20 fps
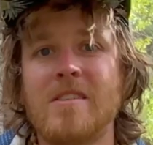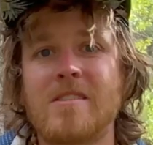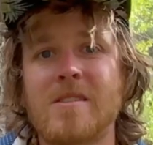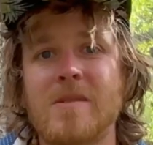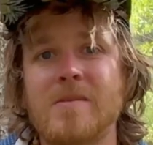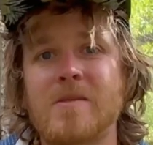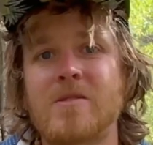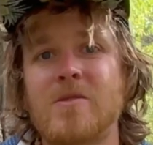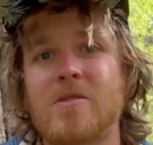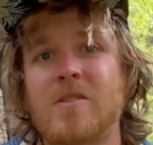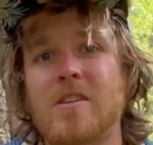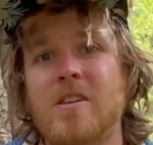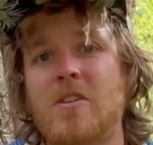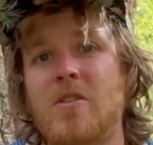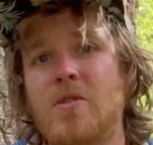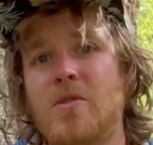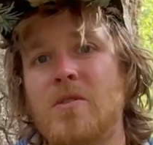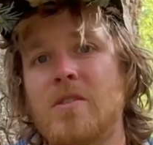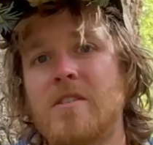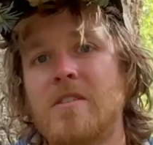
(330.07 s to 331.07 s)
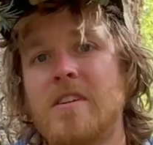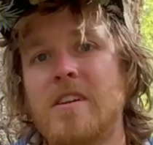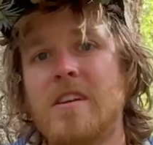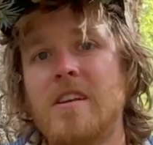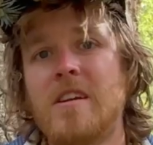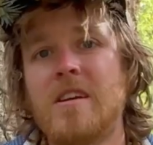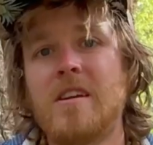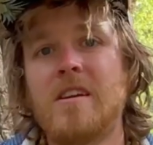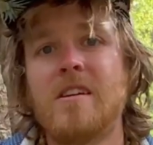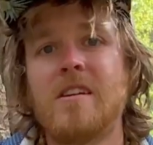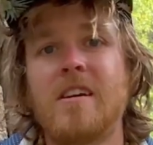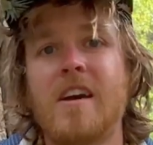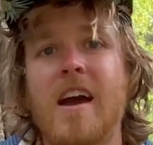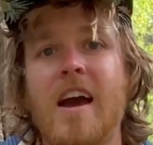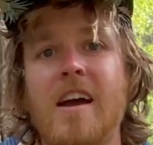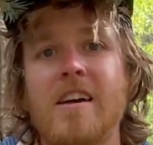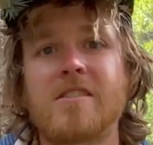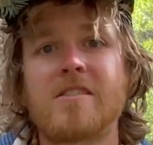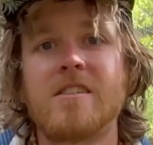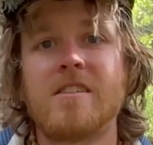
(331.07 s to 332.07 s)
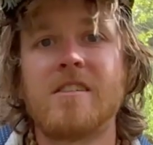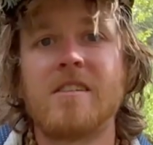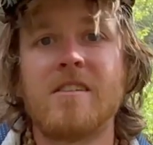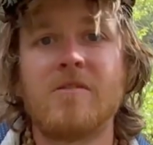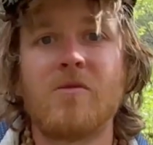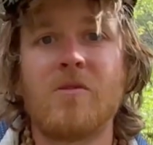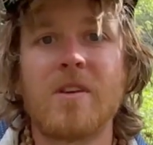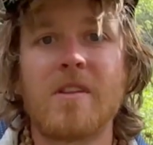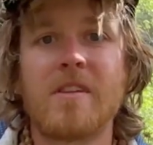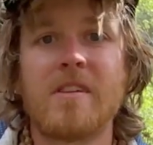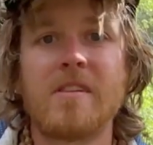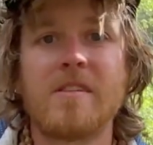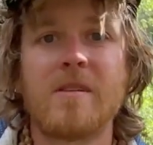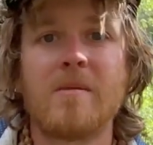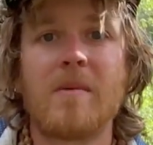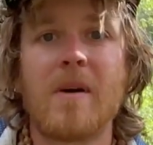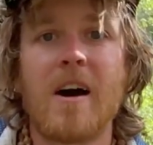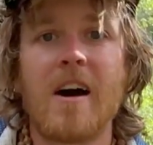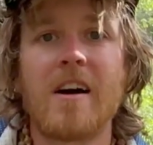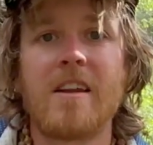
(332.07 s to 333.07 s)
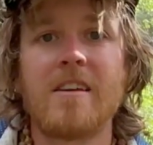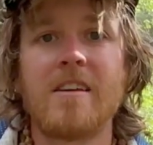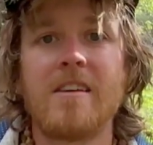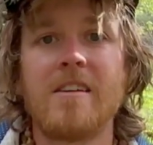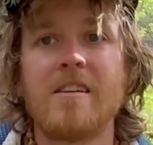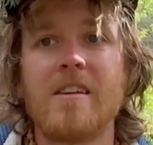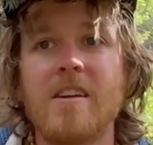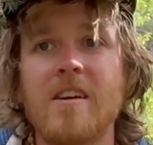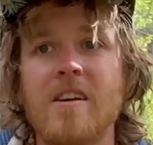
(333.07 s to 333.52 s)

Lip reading: some sort of kundalini action within the body.